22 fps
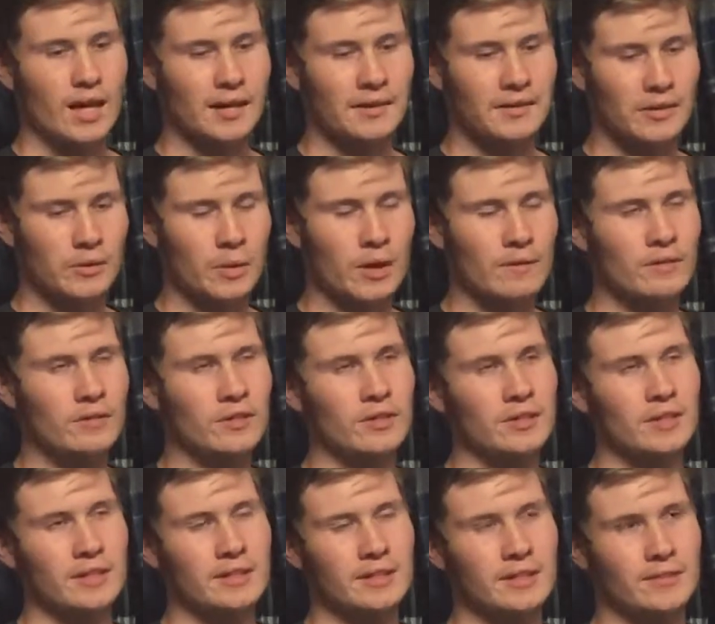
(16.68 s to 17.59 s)
I do have a
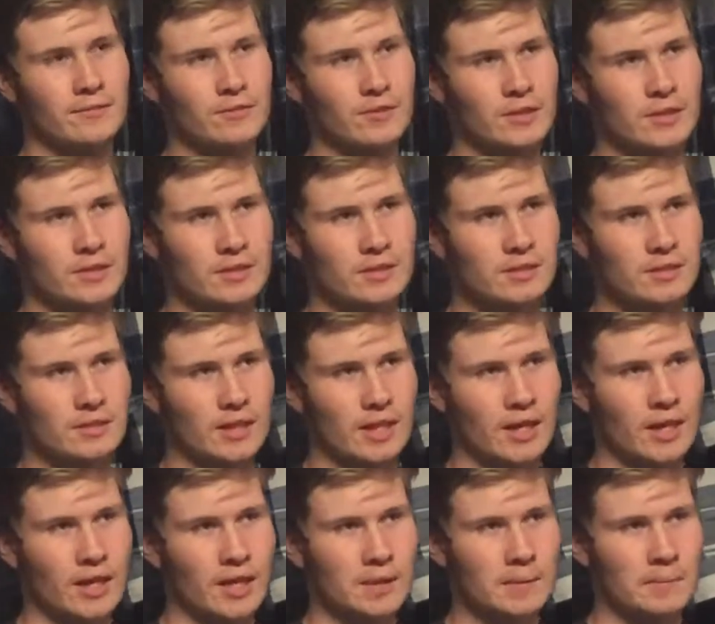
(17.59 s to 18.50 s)
learning difference.
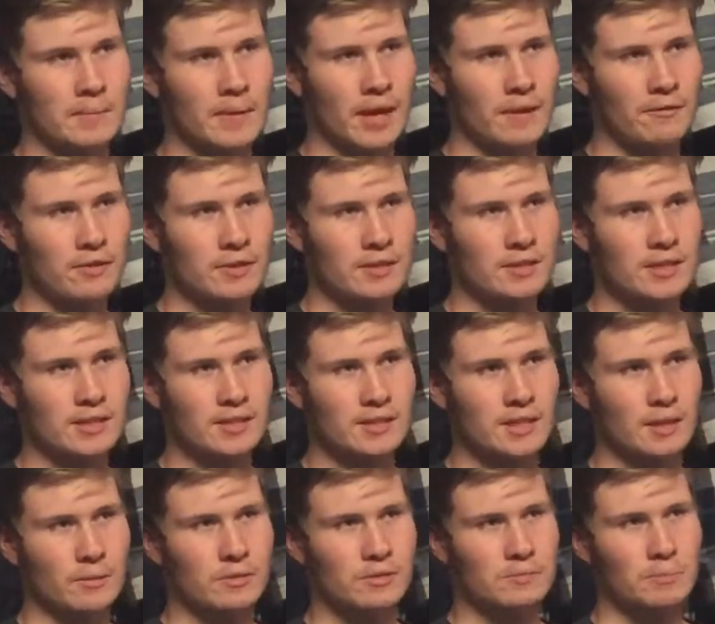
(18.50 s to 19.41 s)
Ever since
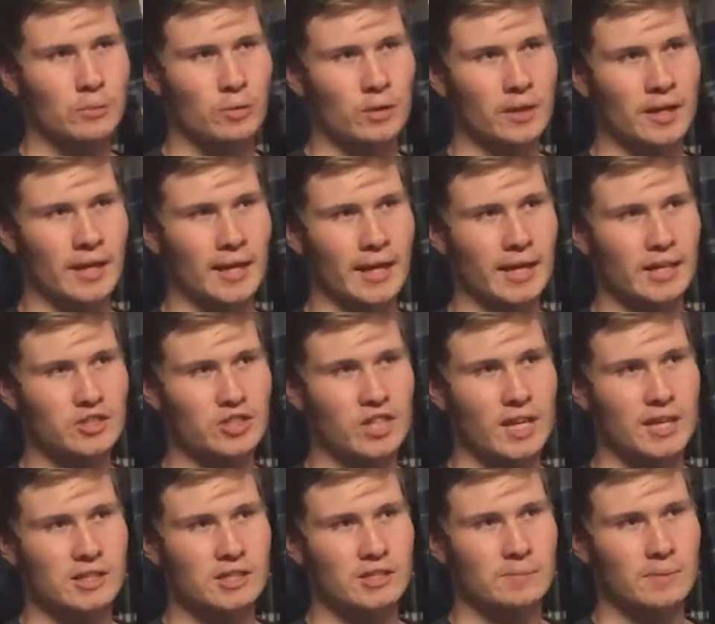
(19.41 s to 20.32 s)
I was born, I actually
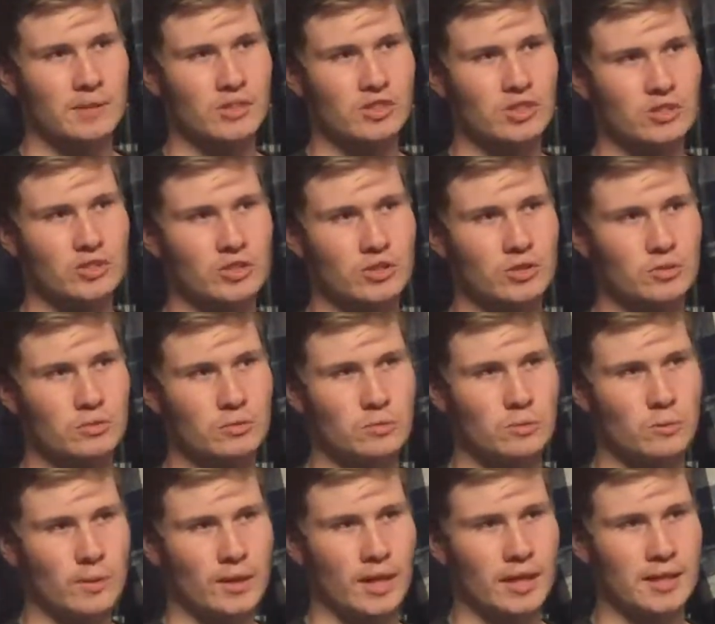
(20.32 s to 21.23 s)
had a speech issue
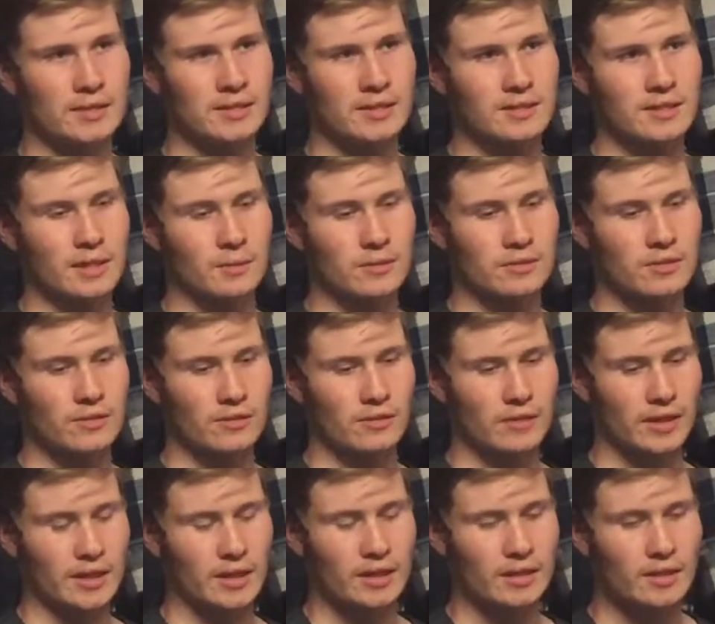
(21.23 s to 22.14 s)
since I was
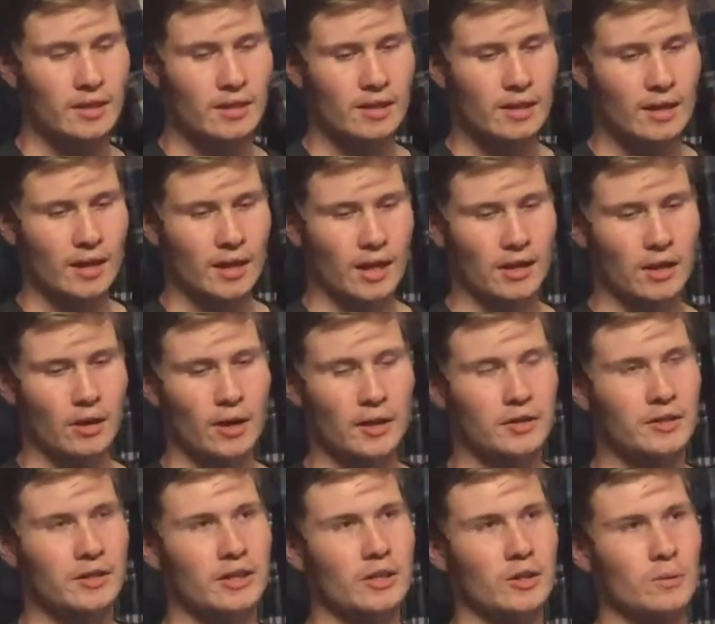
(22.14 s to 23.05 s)
3, and all I
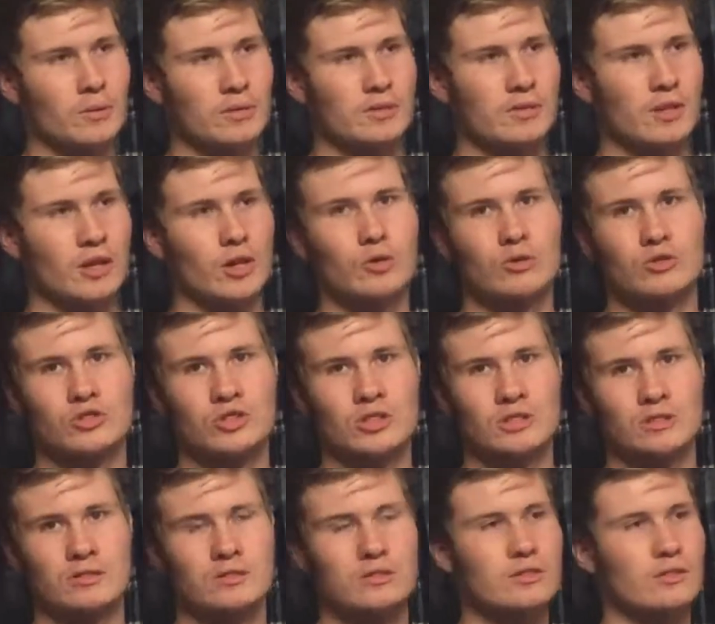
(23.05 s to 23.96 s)
could hear was the
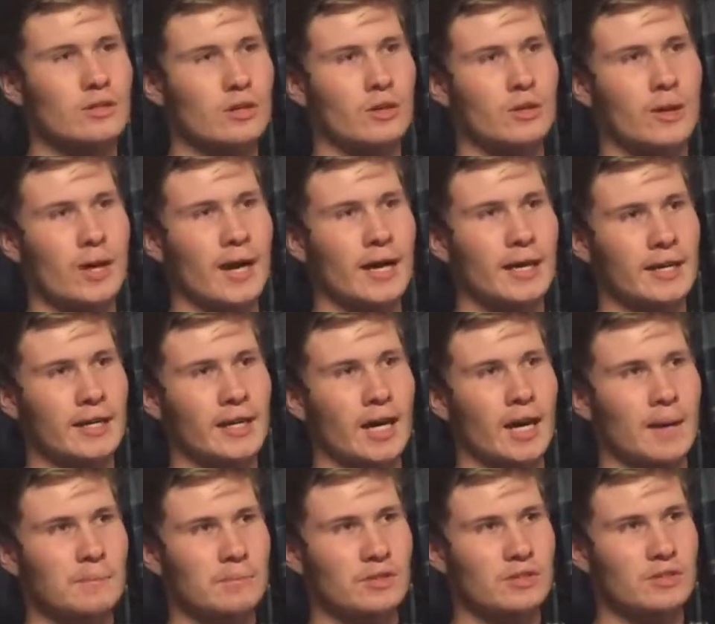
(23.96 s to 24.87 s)
ocean. So I
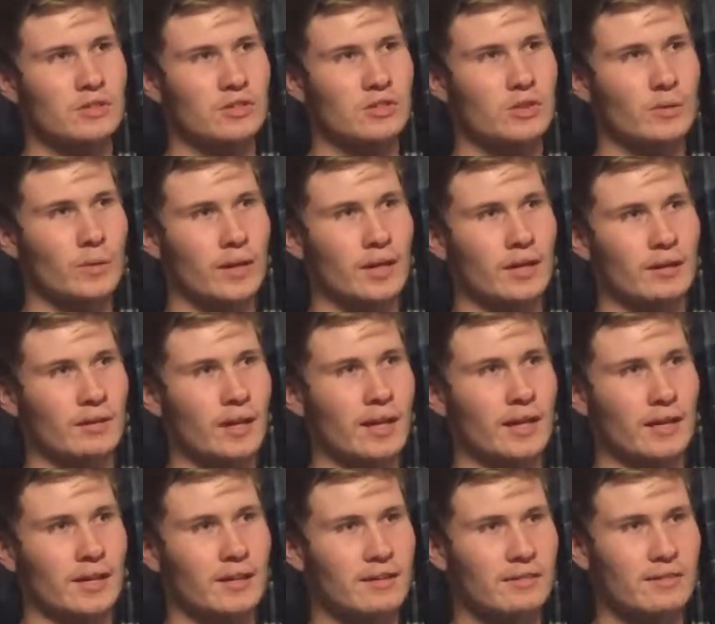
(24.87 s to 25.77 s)
kept doing
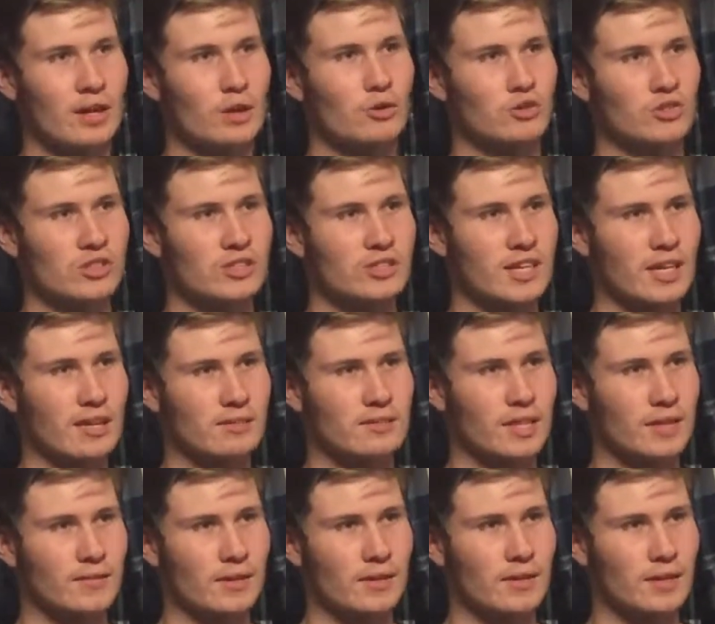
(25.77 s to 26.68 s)
like ocean sounds
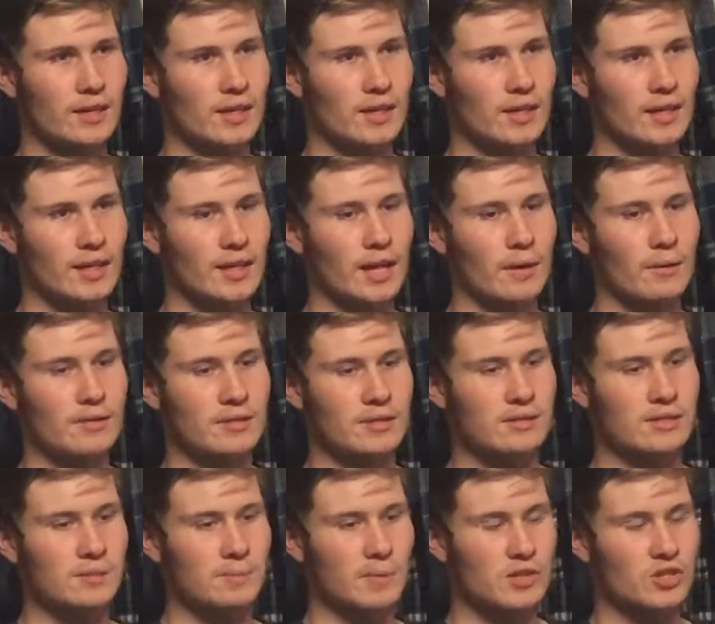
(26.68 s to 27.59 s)
and everything, and I was
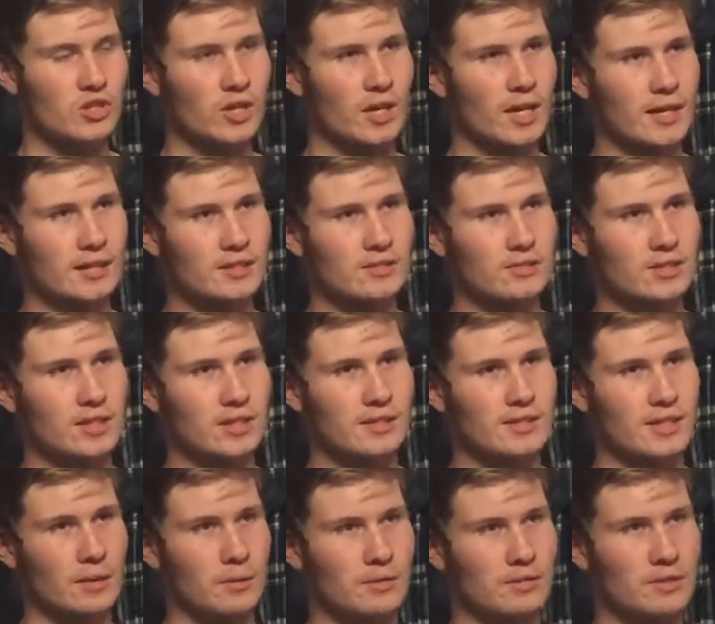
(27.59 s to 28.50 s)
in speech class
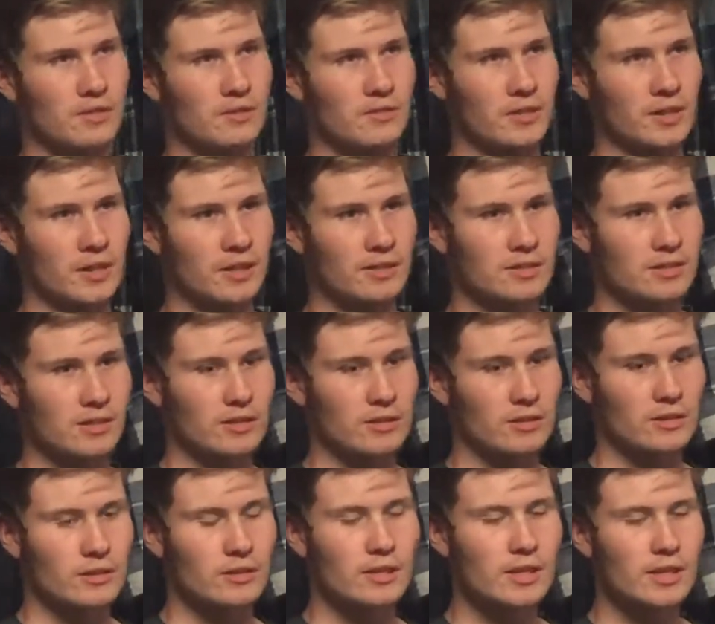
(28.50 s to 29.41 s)
since I was 3
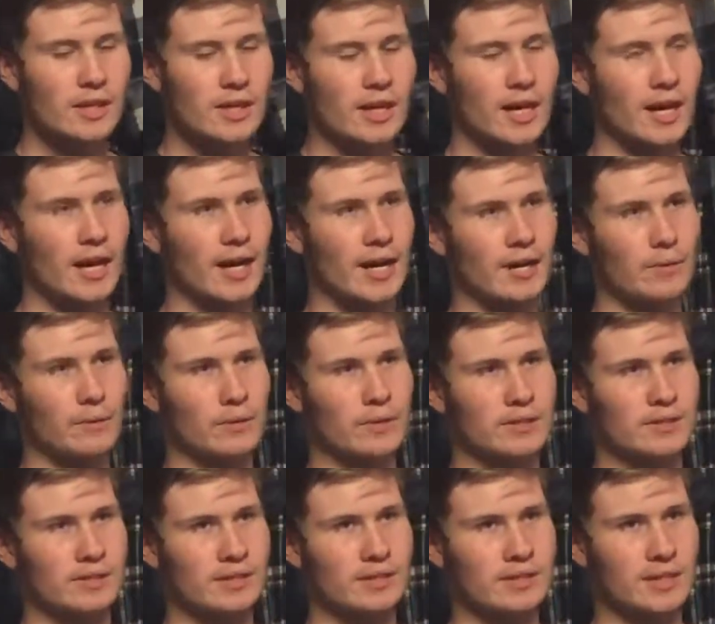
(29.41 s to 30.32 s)
until I
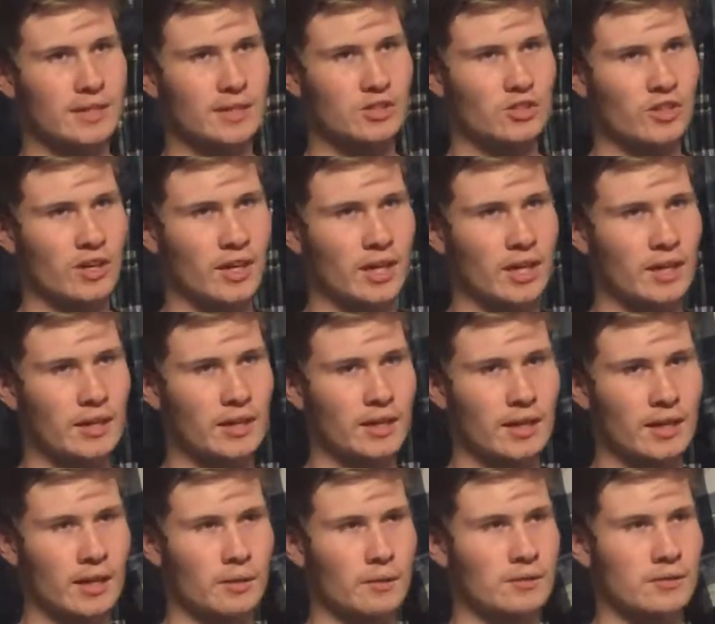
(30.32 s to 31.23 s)
was in 6th grade,
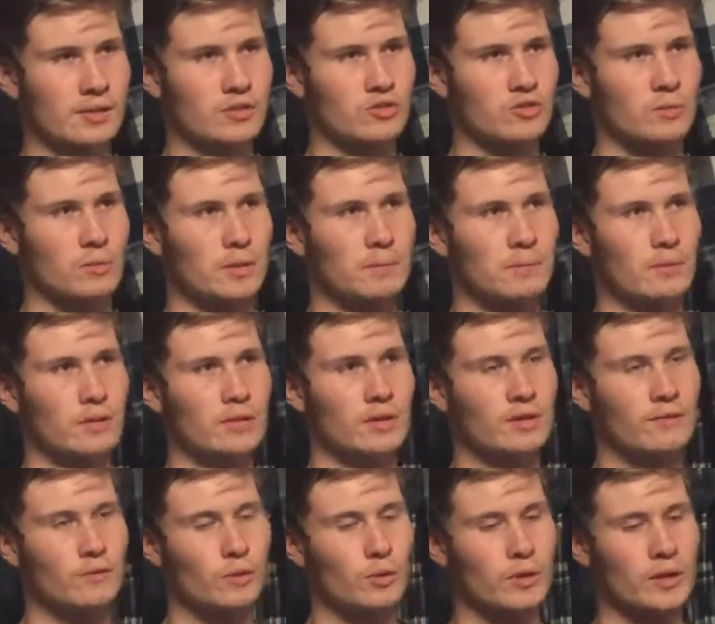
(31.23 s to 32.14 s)
and I was extremely
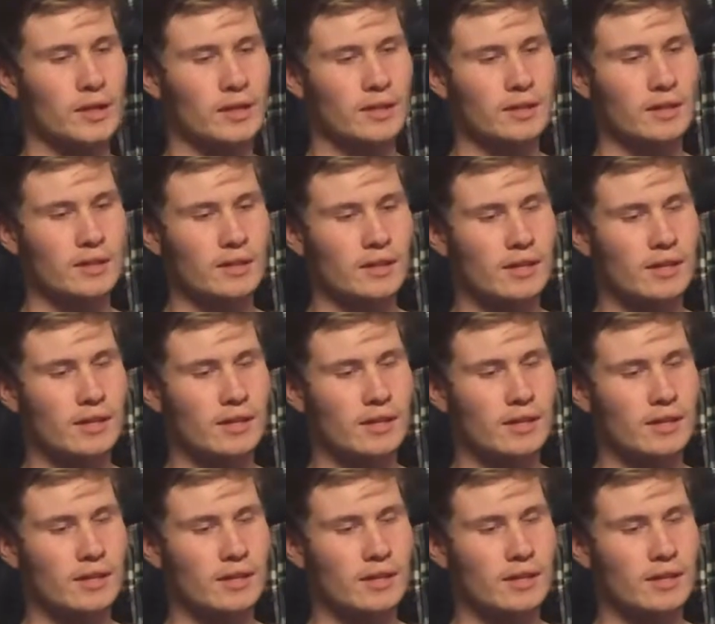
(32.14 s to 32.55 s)
bullied for it.